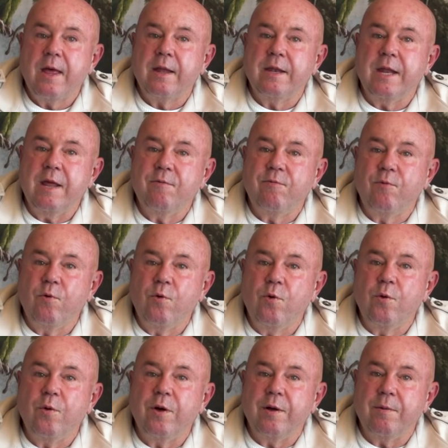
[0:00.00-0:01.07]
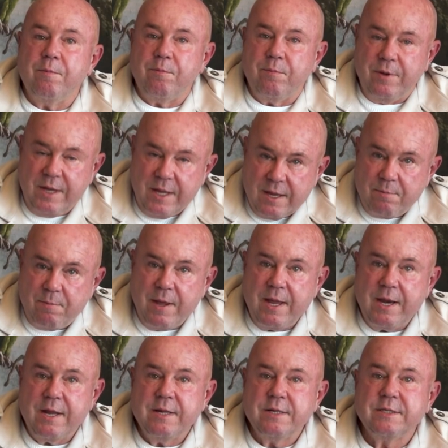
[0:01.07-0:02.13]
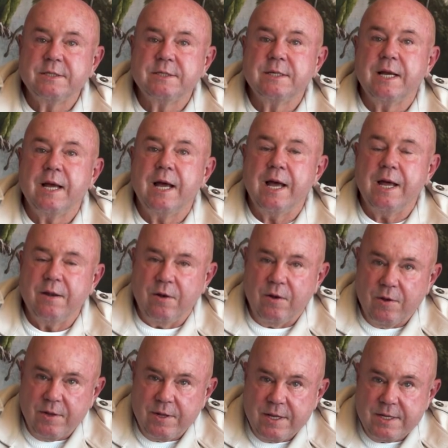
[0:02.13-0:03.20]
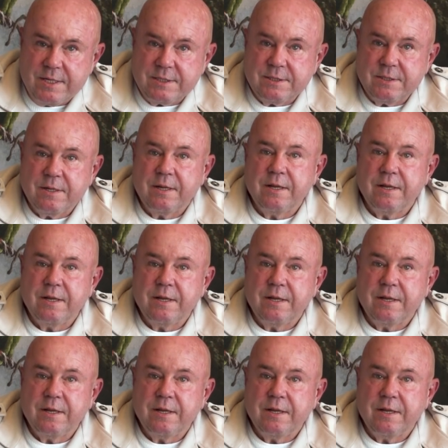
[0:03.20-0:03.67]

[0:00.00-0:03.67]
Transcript: Therefore, dear parents and learners,